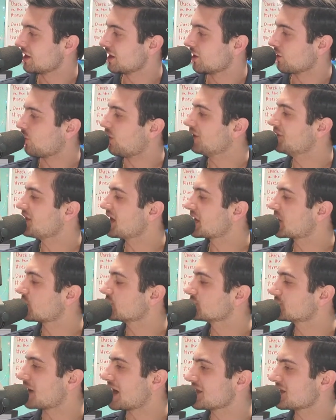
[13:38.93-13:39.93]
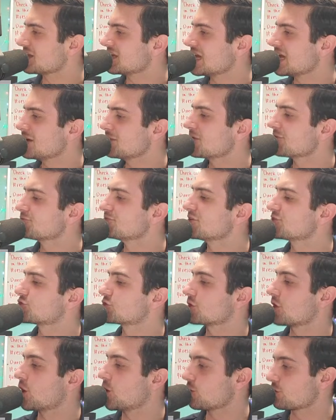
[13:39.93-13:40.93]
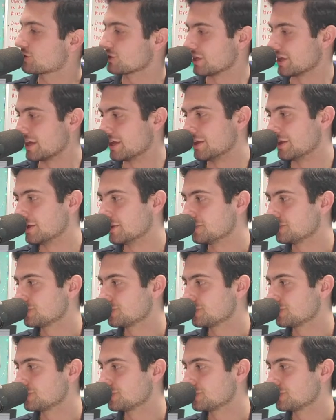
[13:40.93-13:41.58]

One that goes by the name of Mr. Oakland.